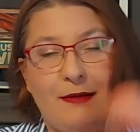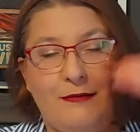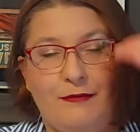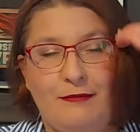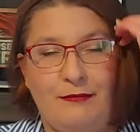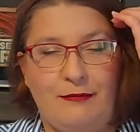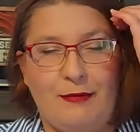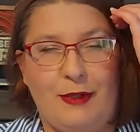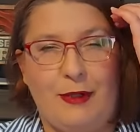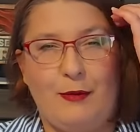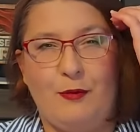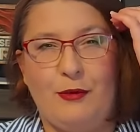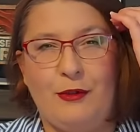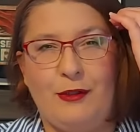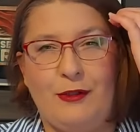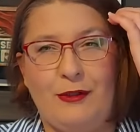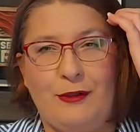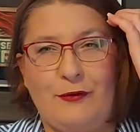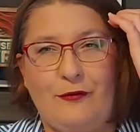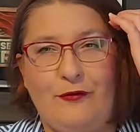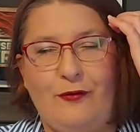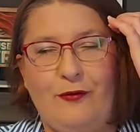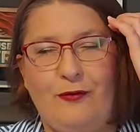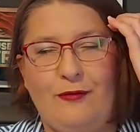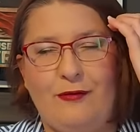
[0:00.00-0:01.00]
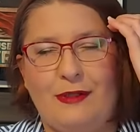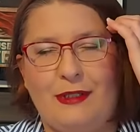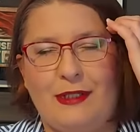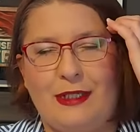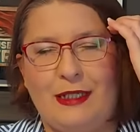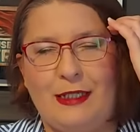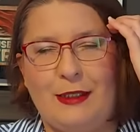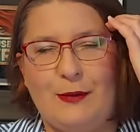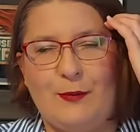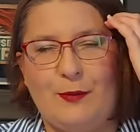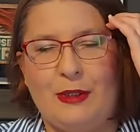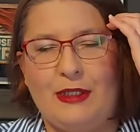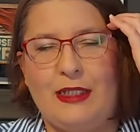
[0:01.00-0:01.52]
maybe not the full
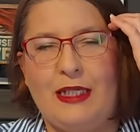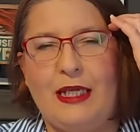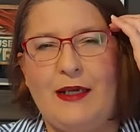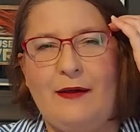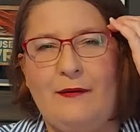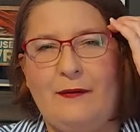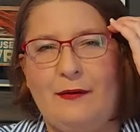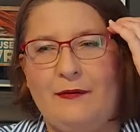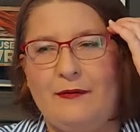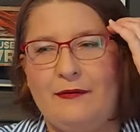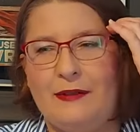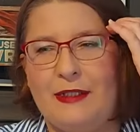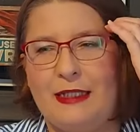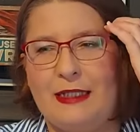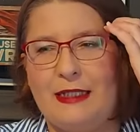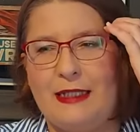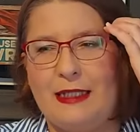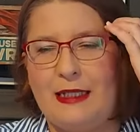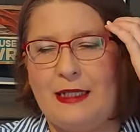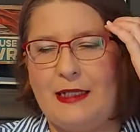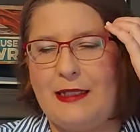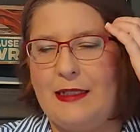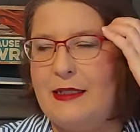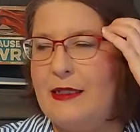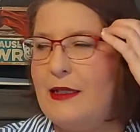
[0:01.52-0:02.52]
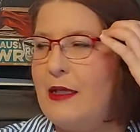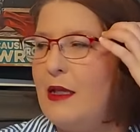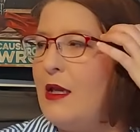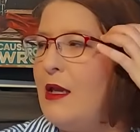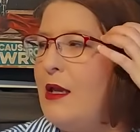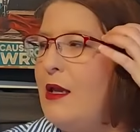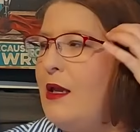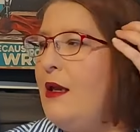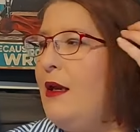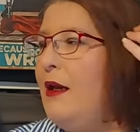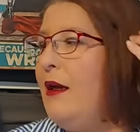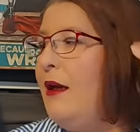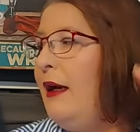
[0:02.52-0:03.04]
size but half of the size,
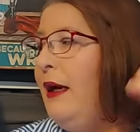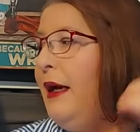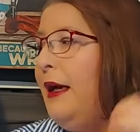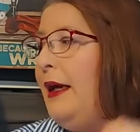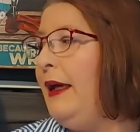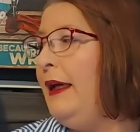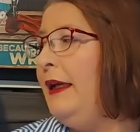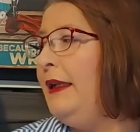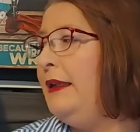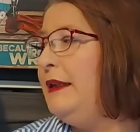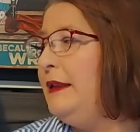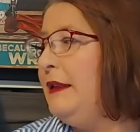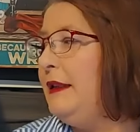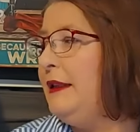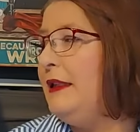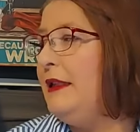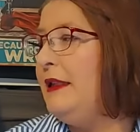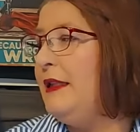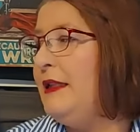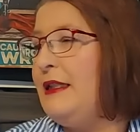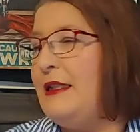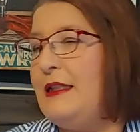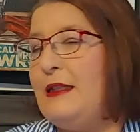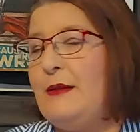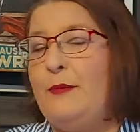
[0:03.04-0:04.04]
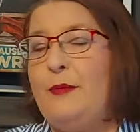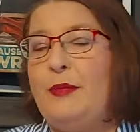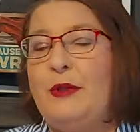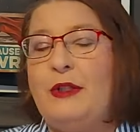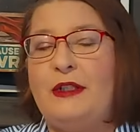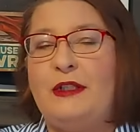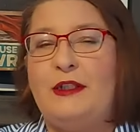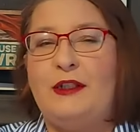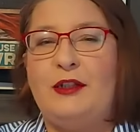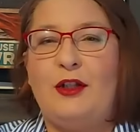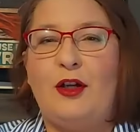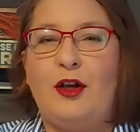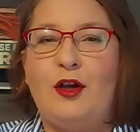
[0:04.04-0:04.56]
and it's a bit